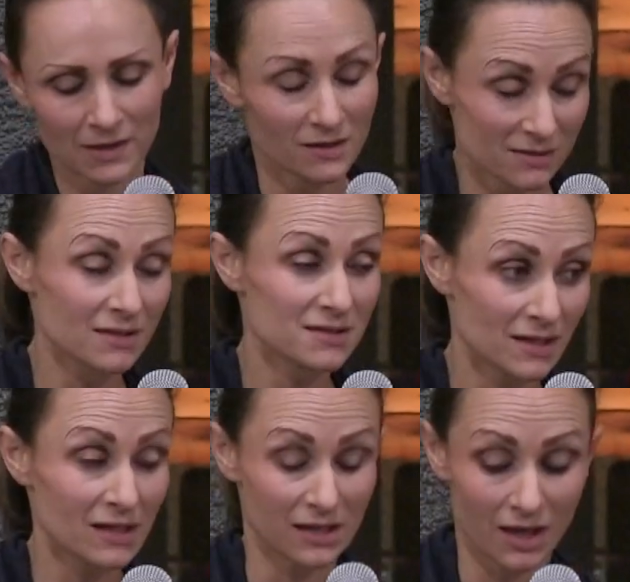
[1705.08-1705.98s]
Because it's
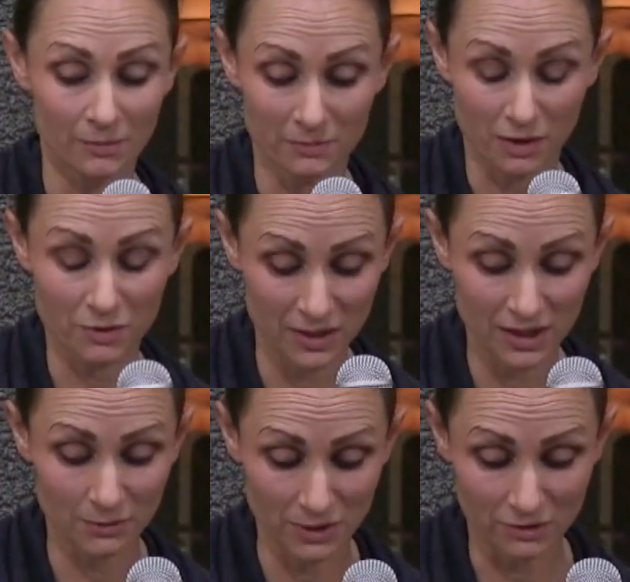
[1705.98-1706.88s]
silly how, how
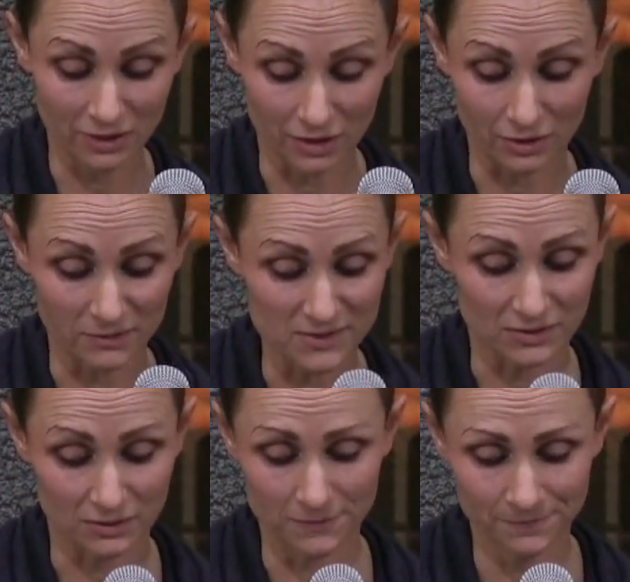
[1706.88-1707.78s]
quickly we create an
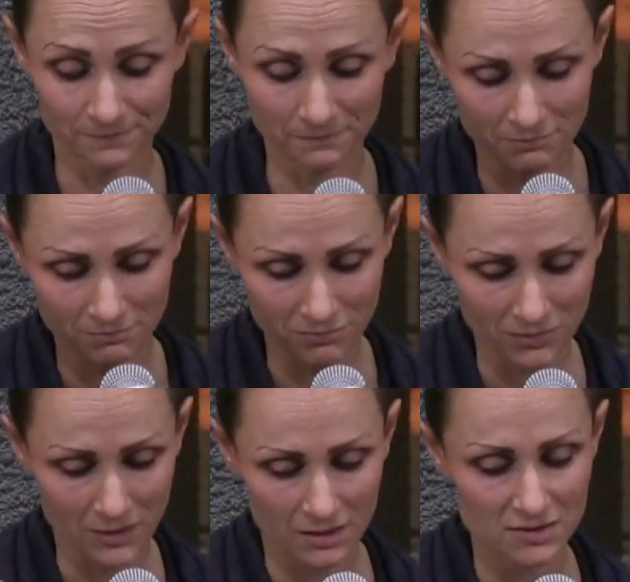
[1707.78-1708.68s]
obstacle
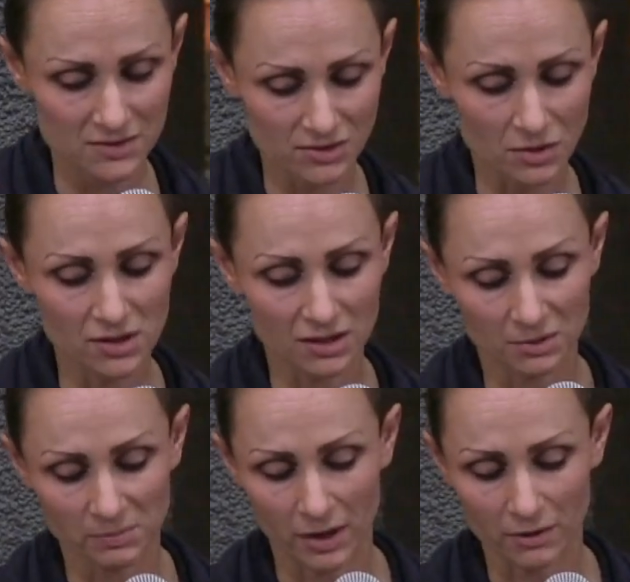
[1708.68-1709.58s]
so that
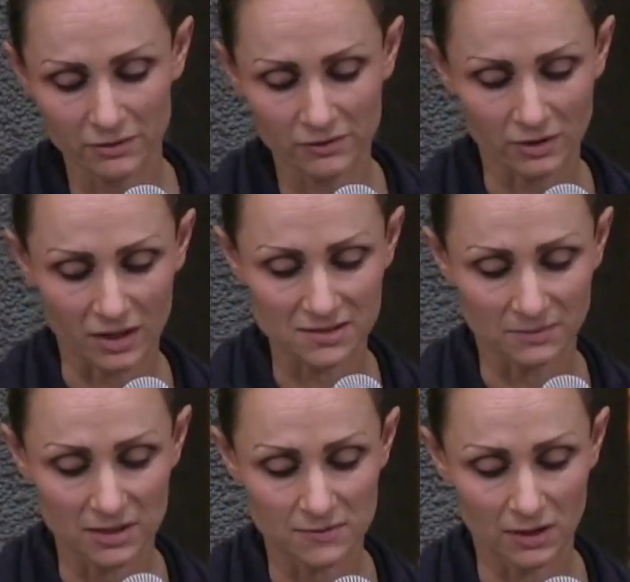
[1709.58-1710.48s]
the power of Christ
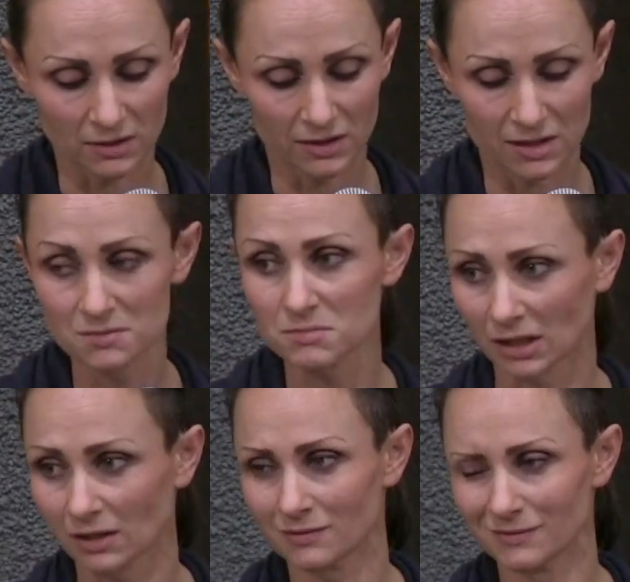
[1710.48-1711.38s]
may dwell in
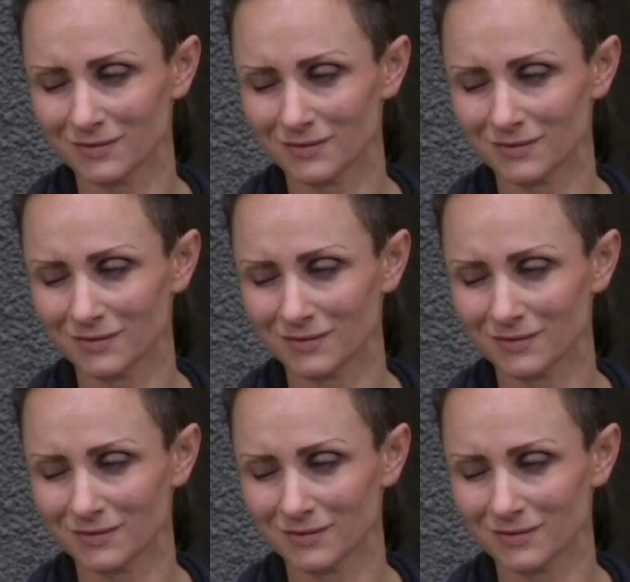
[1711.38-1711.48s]
me.